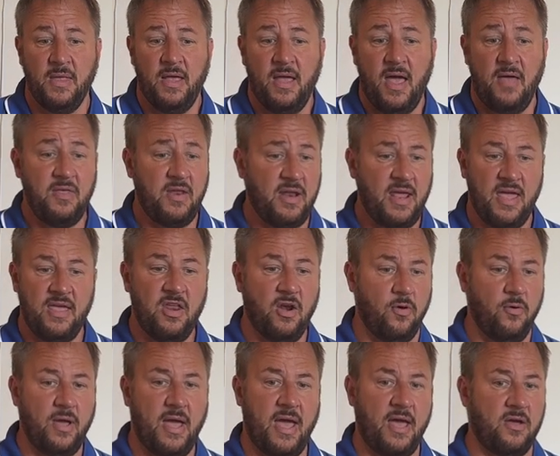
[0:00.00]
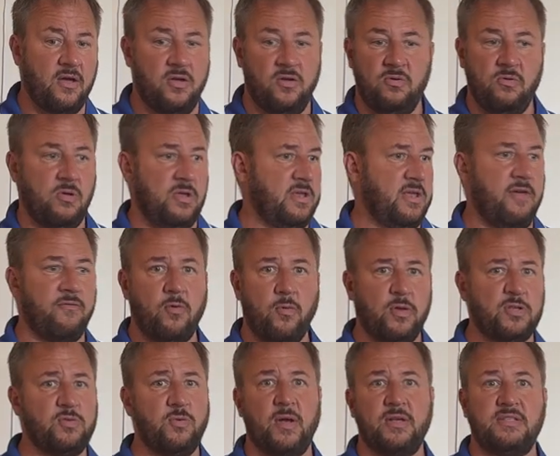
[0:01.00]
And then every
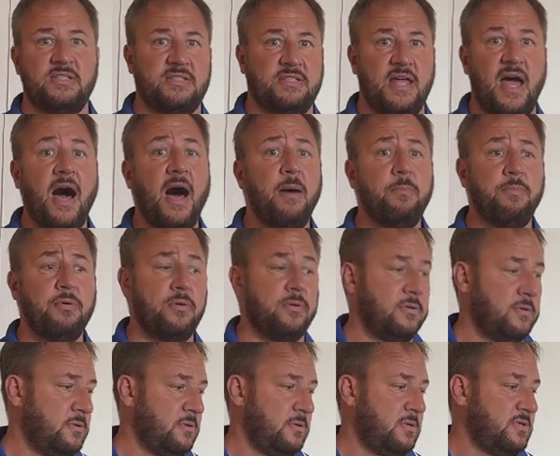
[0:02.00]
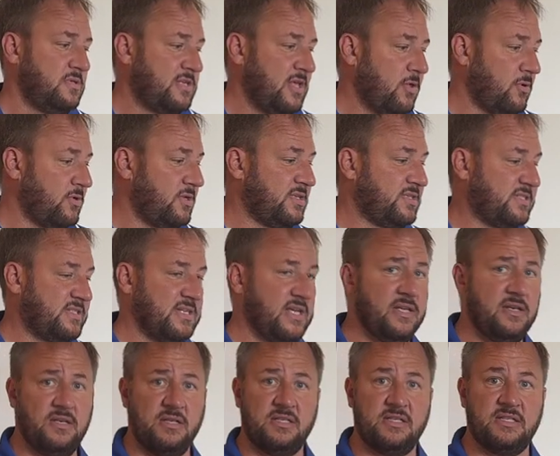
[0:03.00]
once in a while, stop, tell her to
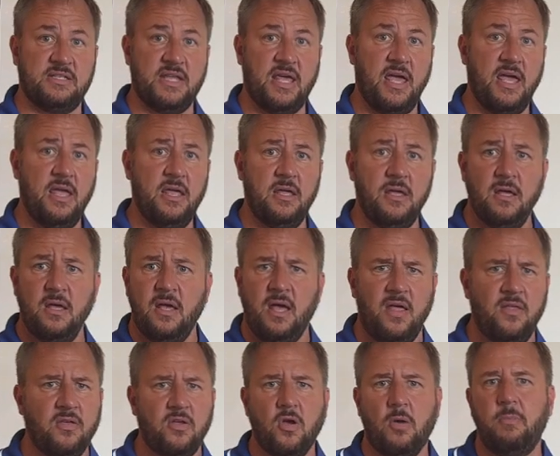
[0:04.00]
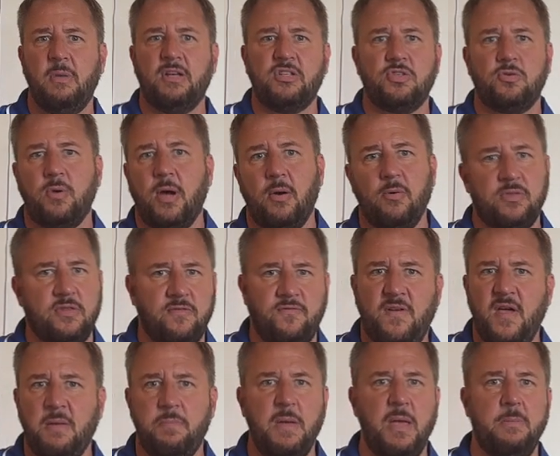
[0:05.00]
sit and stay, and then go mess around with the
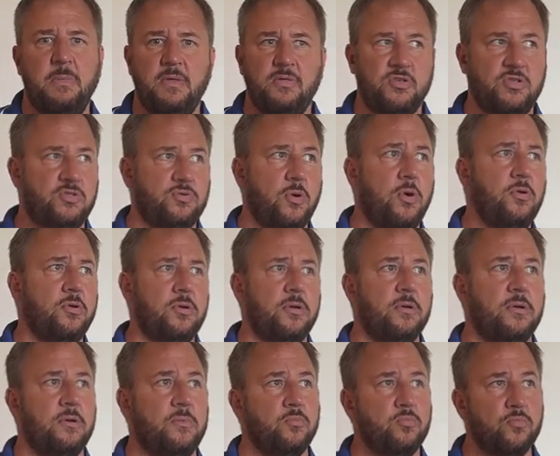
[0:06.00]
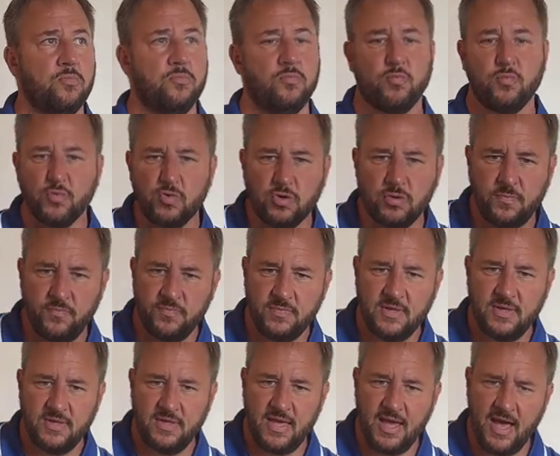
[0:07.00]
fake baby in the stroller.
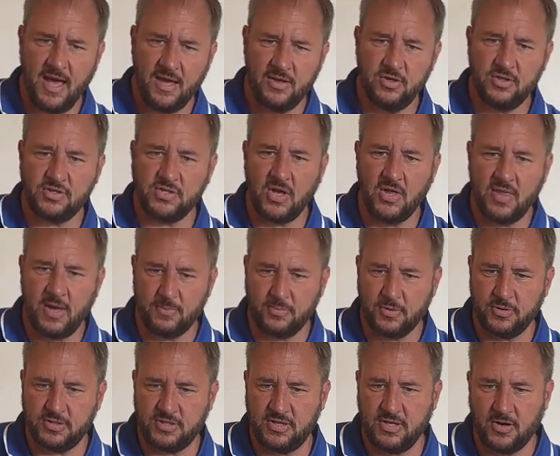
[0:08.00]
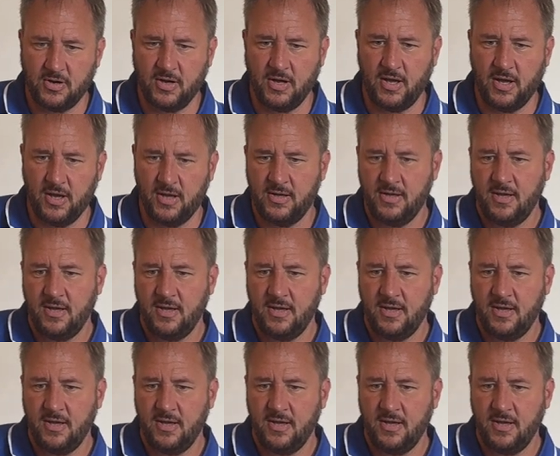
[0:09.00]
Yeah, you saw that person there, huh?